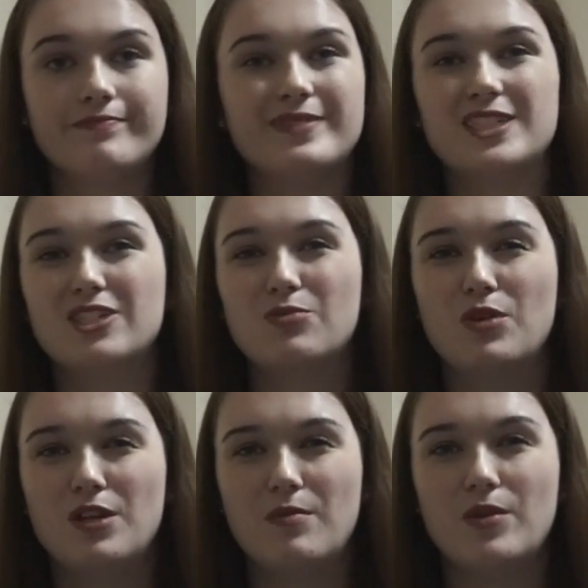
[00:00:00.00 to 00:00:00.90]
it just
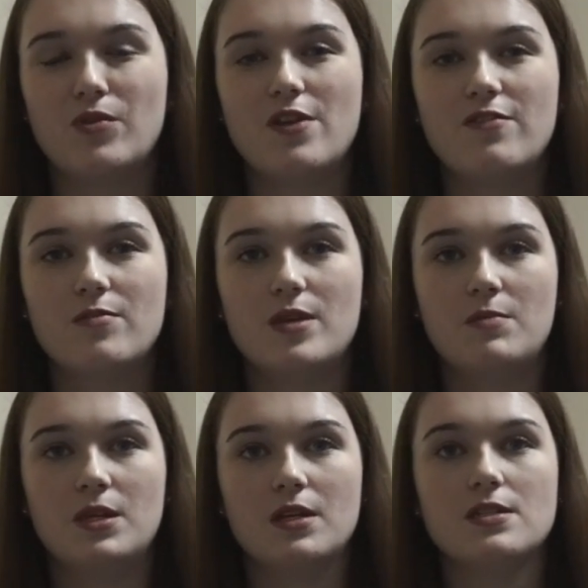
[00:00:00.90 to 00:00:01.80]
wouldn't have been right for me
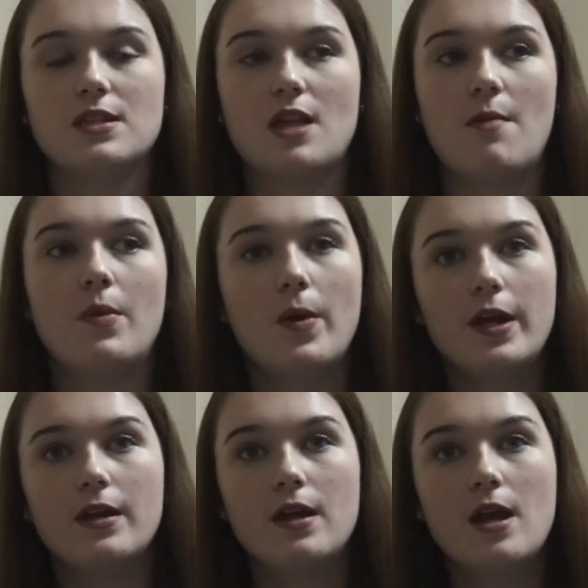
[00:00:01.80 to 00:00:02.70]
because at that point